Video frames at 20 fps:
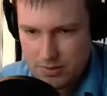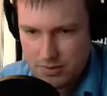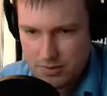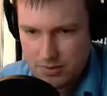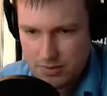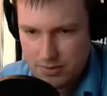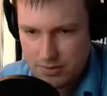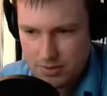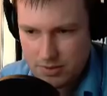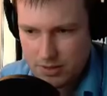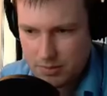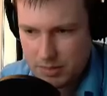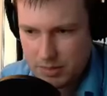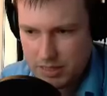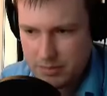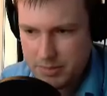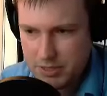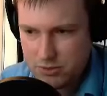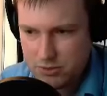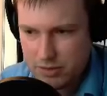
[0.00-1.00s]
I completely
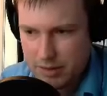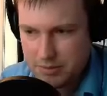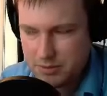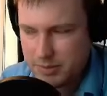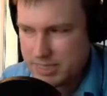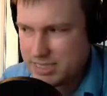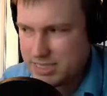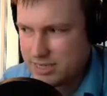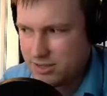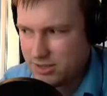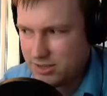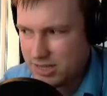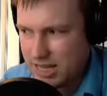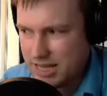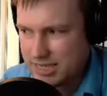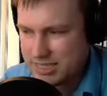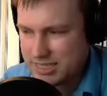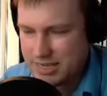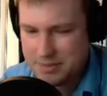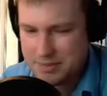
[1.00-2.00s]
missed what happened to my Tickle
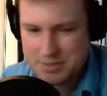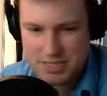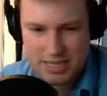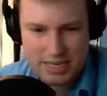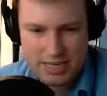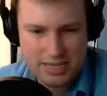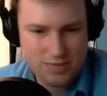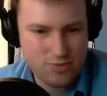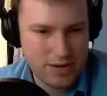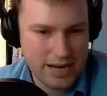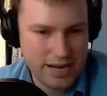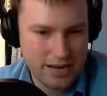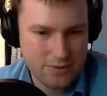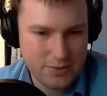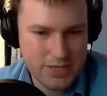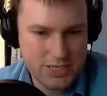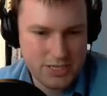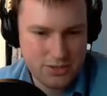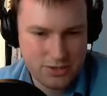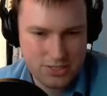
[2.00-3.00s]
class ships. Did they just run out of
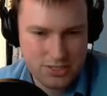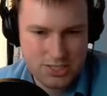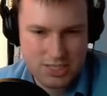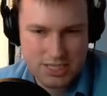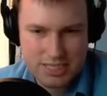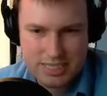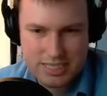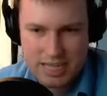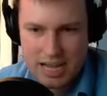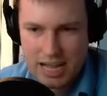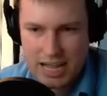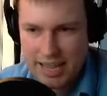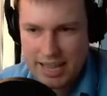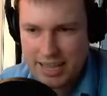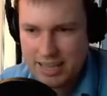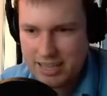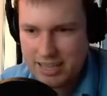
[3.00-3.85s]
resources and die?